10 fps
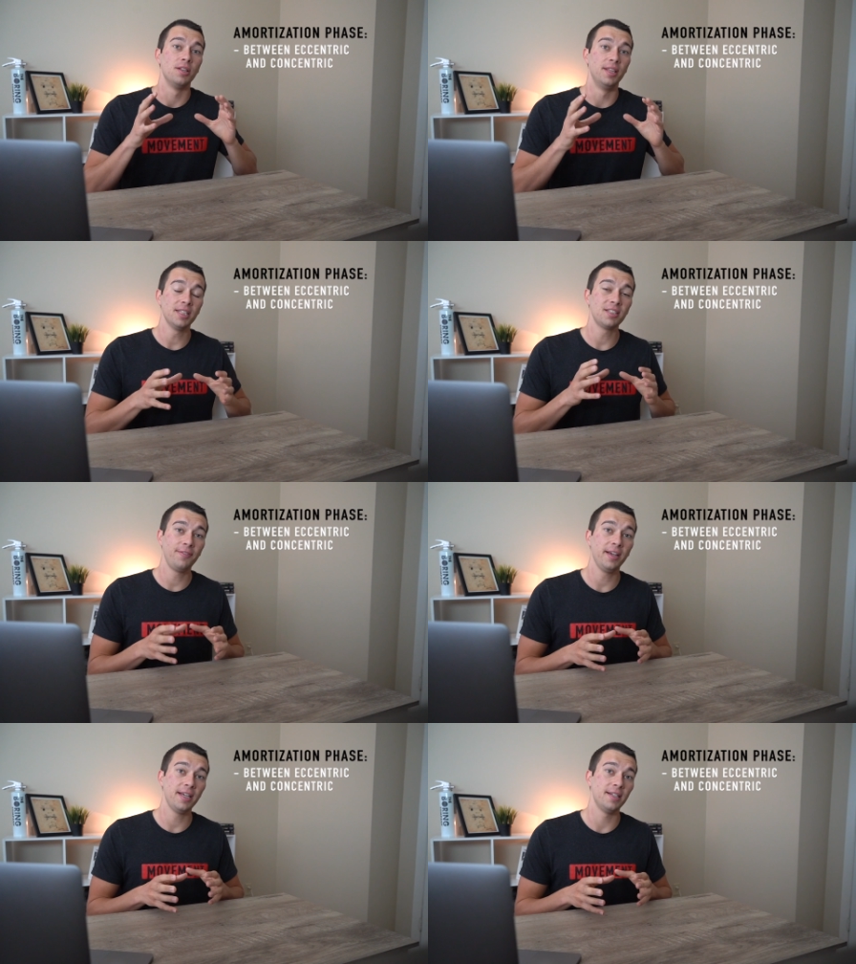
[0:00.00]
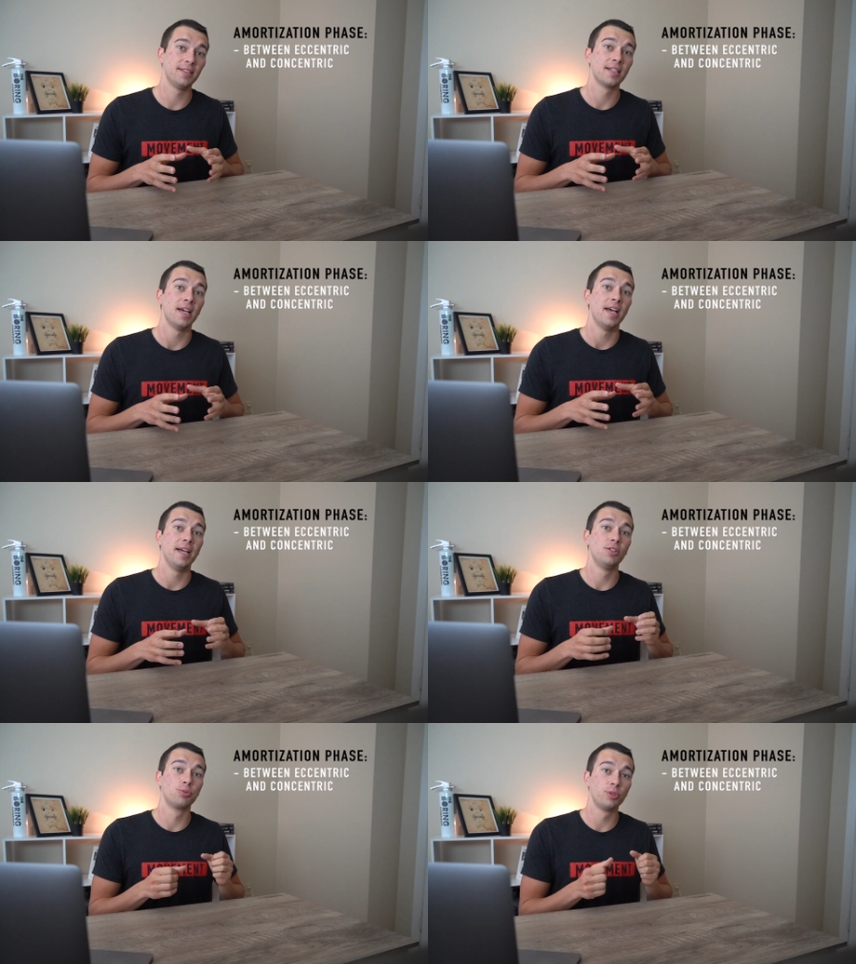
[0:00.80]
This phase
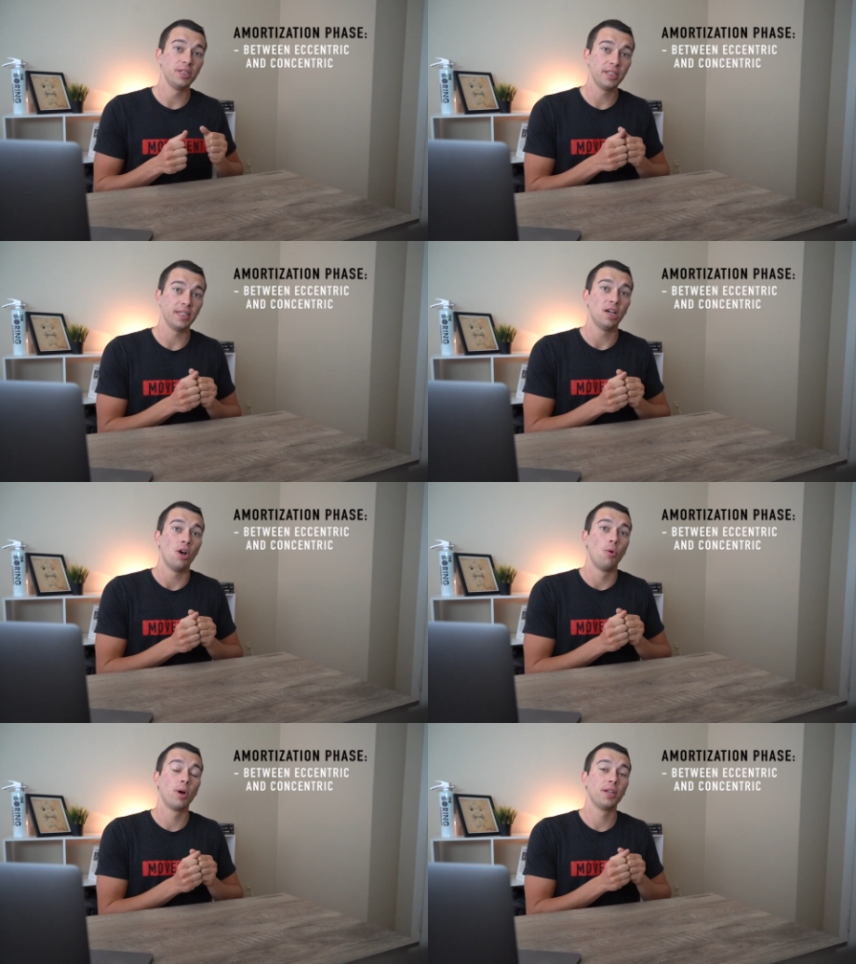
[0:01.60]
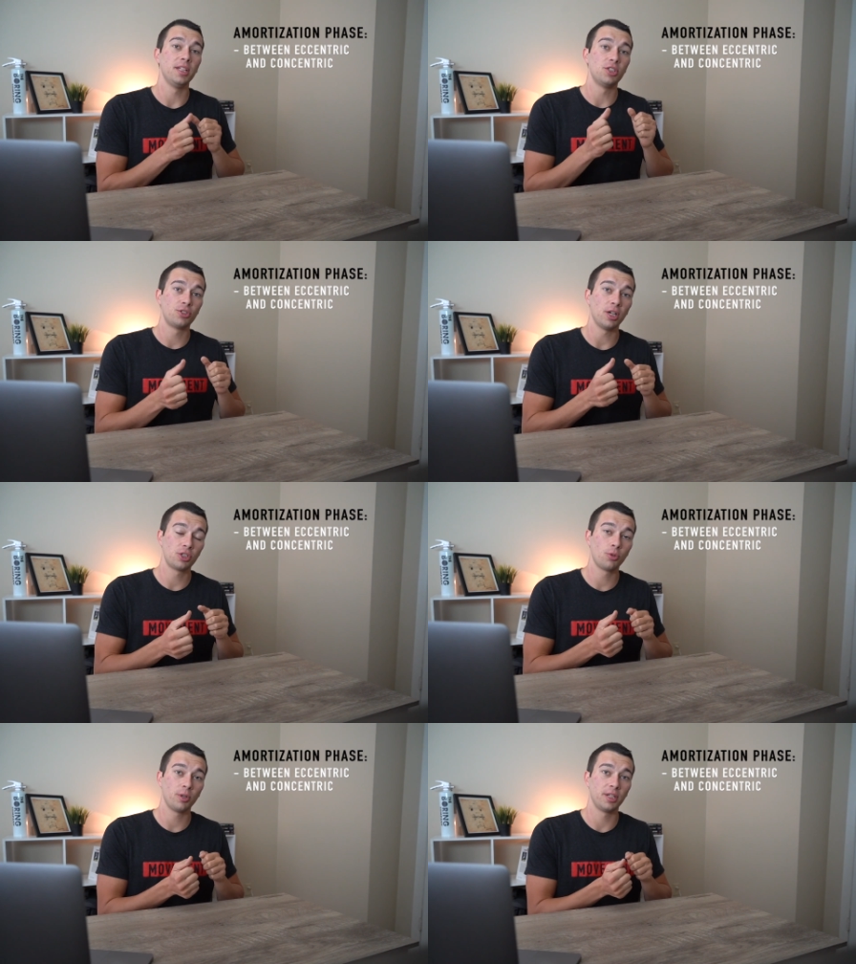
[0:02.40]
is really where the
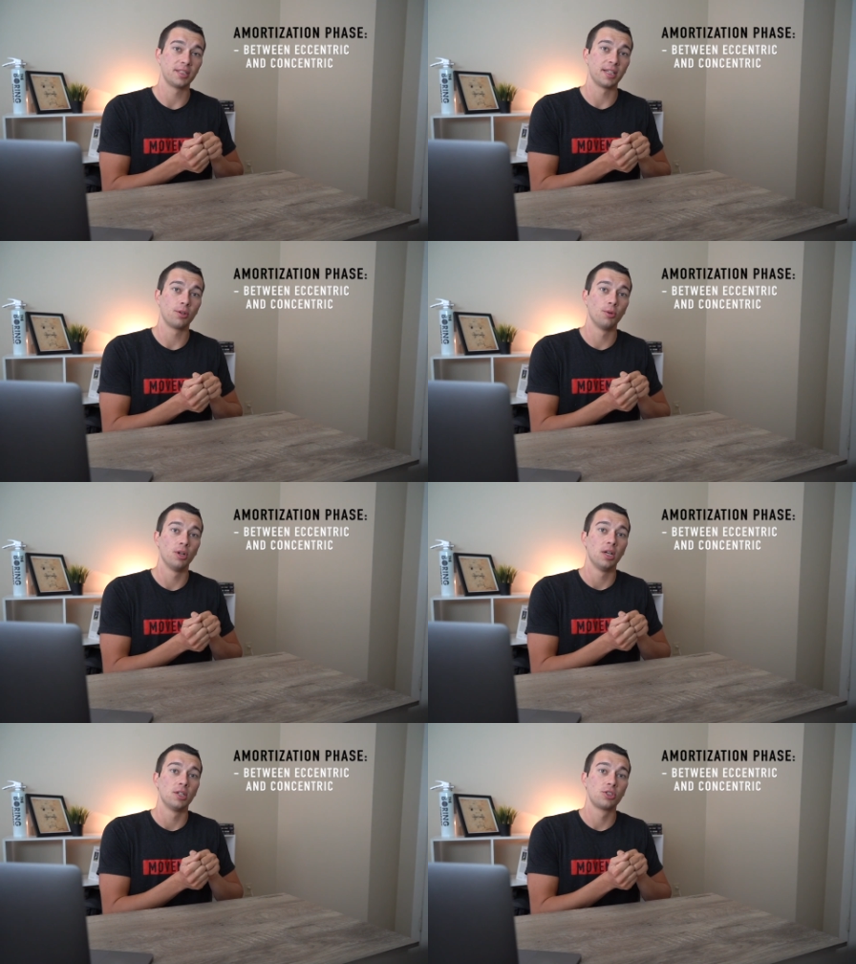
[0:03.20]
stretch shortening cycle